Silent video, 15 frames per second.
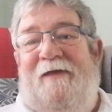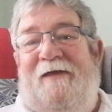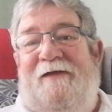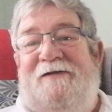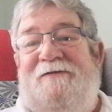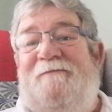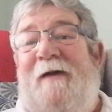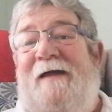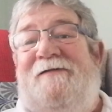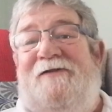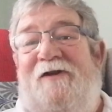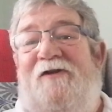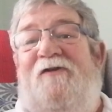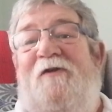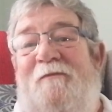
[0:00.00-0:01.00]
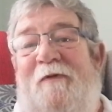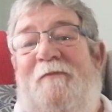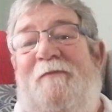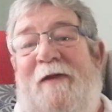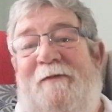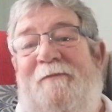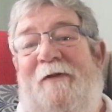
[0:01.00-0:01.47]
special group of
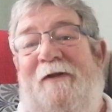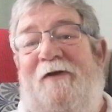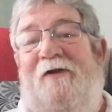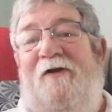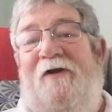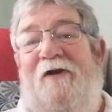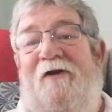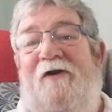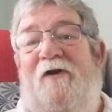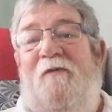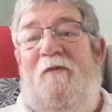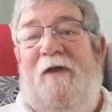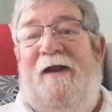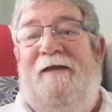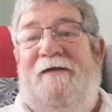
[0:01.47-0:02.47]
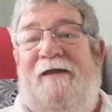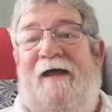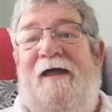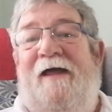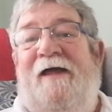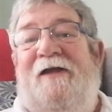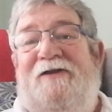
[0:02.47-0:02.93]
people who are willing
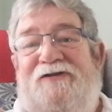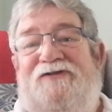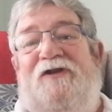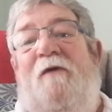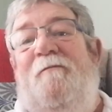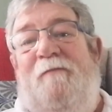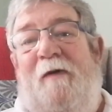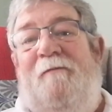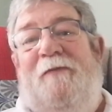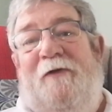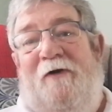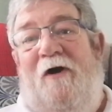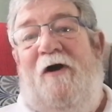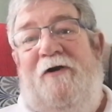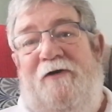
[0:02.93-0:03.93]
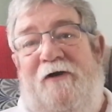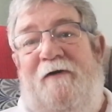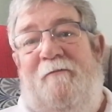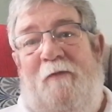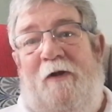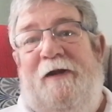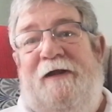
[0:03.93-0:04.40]
to stump up their
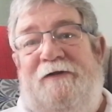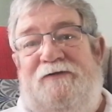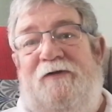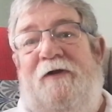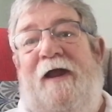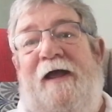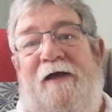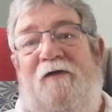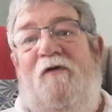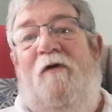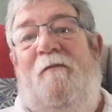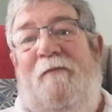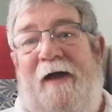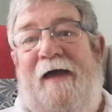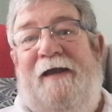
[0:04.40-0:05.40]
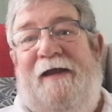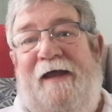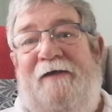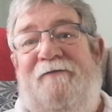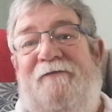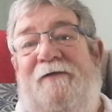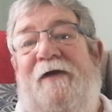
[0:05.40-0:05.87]
hard-earned money so that I can go and buy a
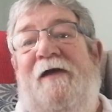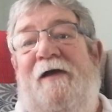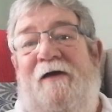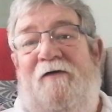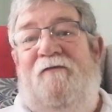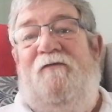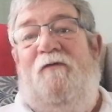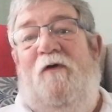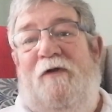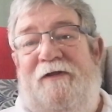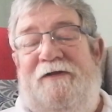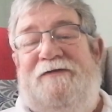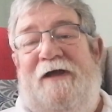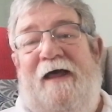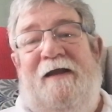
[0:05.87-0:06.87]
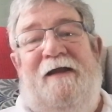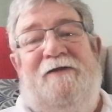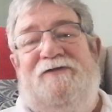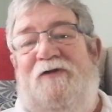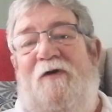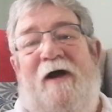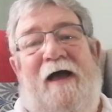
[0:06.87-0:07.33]
knife for the channel.
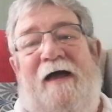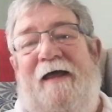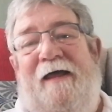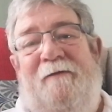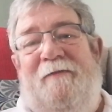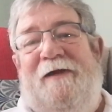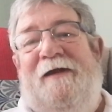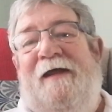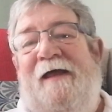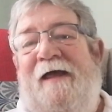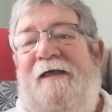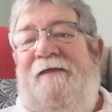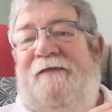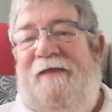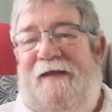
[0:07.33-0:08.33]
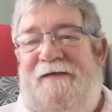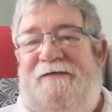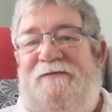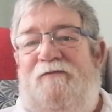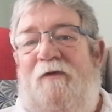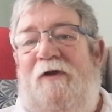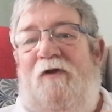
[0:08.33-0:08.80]
So, I mean,
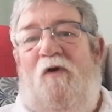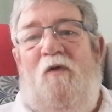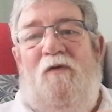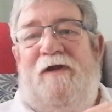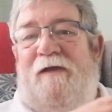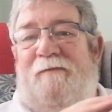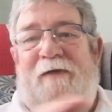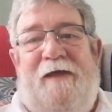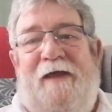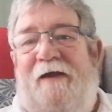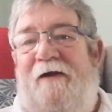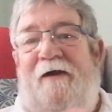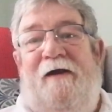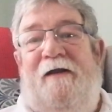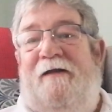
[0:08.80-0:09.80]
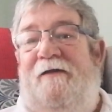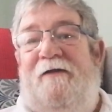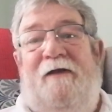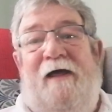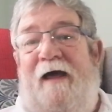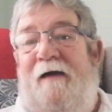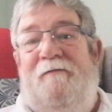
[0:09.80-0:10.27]
this will only be here.
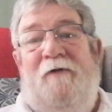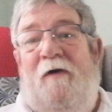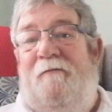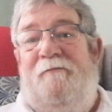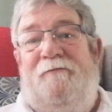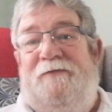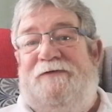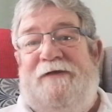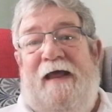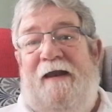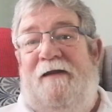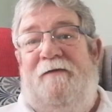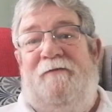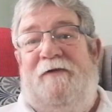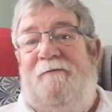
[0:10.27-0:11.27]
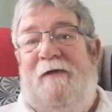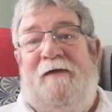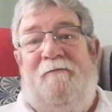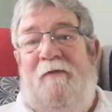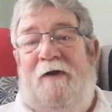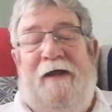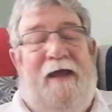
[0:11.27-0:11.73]
I'm not selling them to
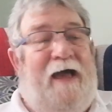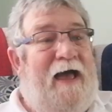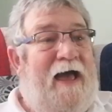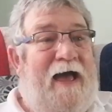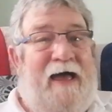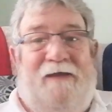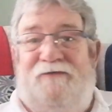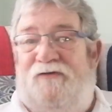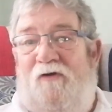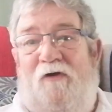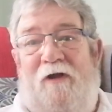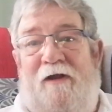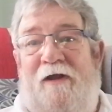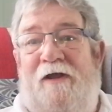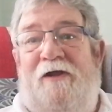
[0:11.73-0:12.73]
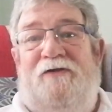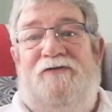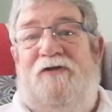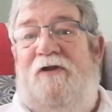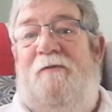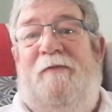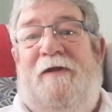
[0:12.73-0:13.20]
make money at all.
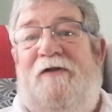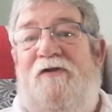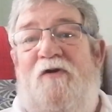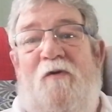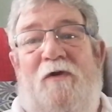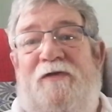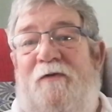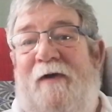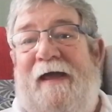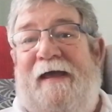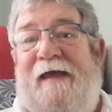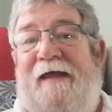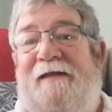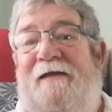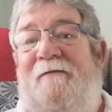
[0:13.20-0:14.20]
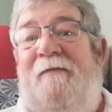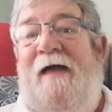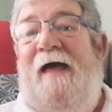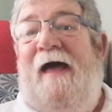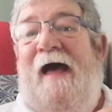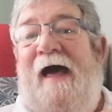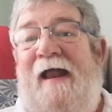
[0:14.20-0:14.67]
So there'll be no other way of getting them.
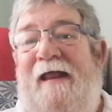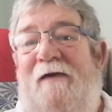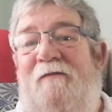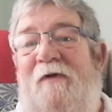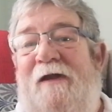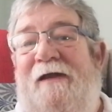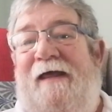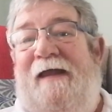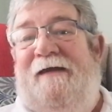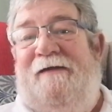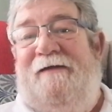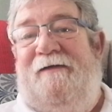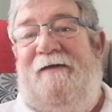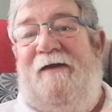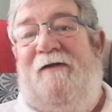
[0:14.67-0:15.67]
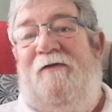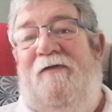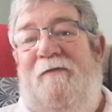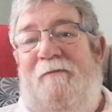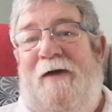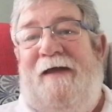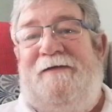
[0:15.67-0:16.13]
And I will get,
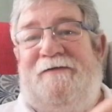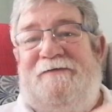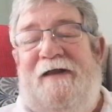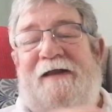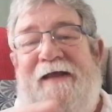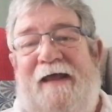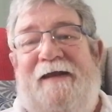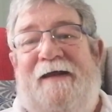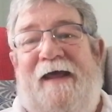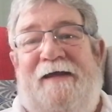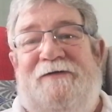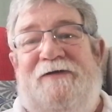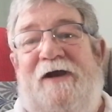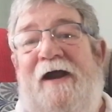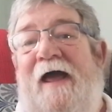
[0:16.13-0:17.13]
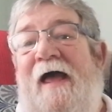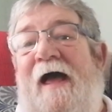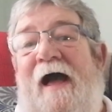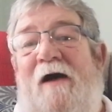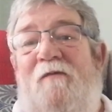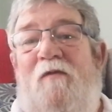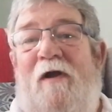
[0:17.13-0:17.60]
the badges will get nicer.
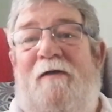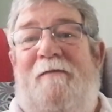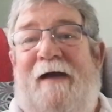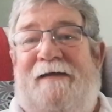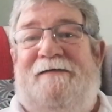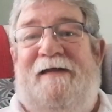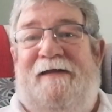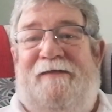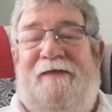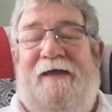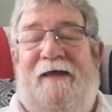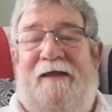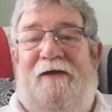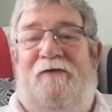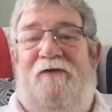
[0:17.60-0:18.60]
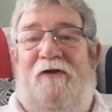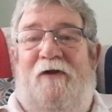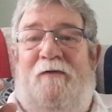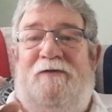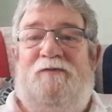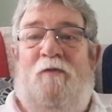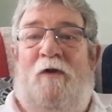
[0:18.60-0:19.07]
And what I'm actually thinking of doing, I
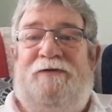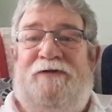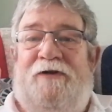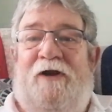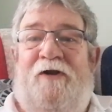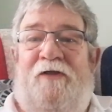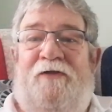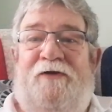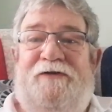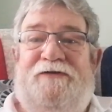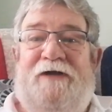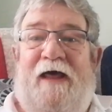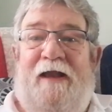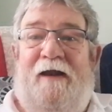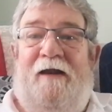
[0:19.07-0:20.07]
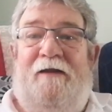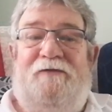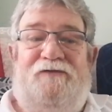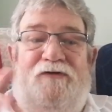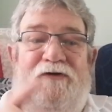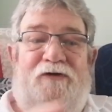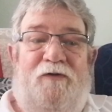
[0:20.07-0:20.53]
was watching another channel
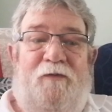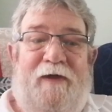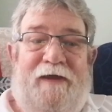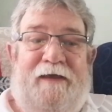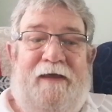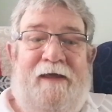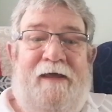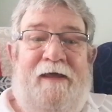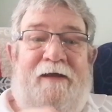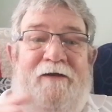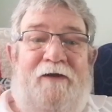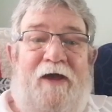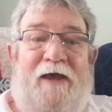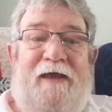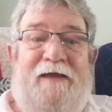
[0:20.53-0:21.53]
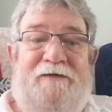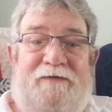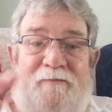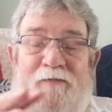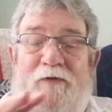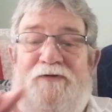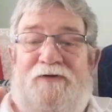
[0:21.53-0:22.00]
during the week. Now, he's a
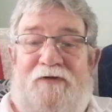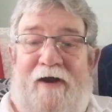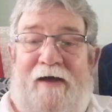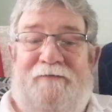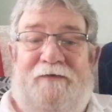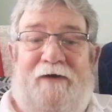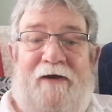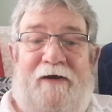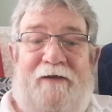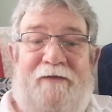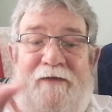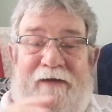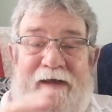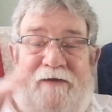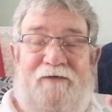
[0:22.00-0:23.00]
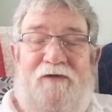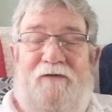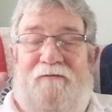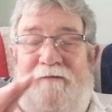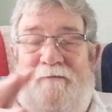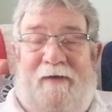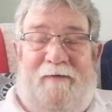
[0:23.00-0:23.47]
bushcrafter that I knew
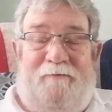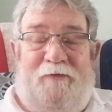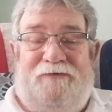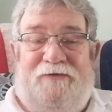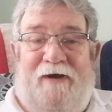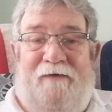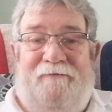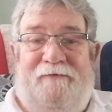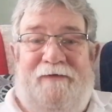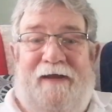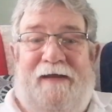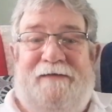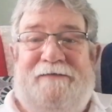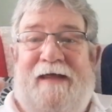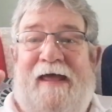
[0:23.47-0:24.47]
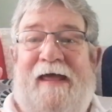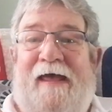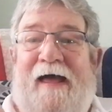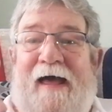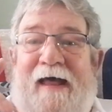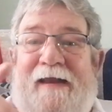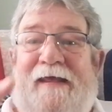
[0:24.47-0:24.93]
from my bushcrafting days.
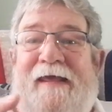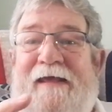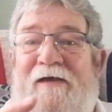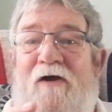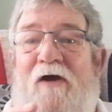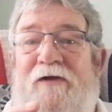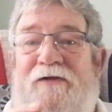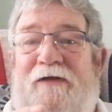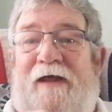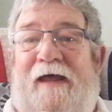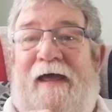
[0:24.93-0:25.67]
And he got